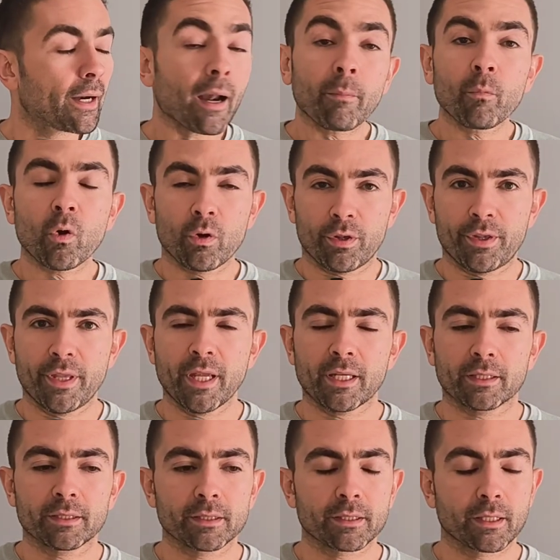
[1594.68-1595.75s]
There are more
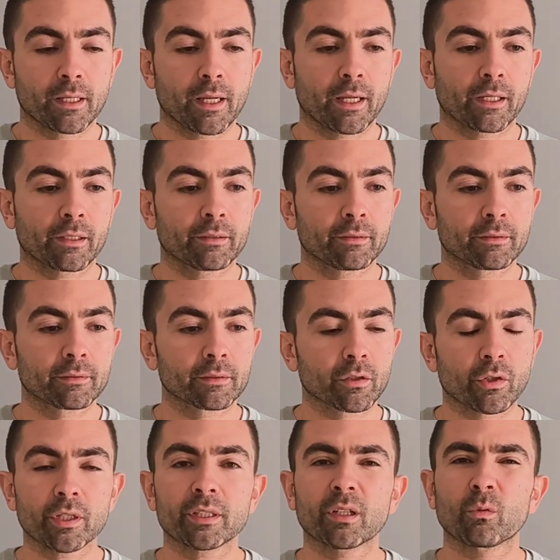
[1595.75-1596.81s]
things
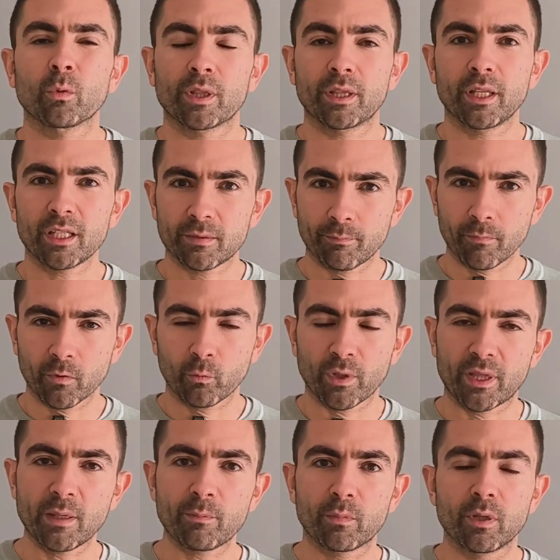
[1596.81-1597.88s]
connected with this
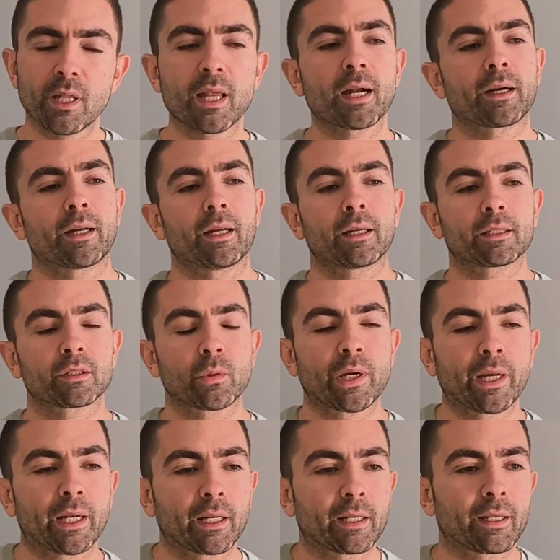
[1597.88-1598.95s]
with deep learning as
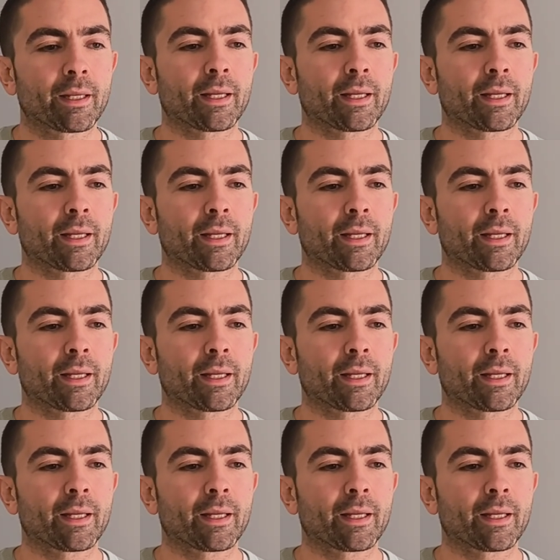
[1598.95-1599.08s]
well.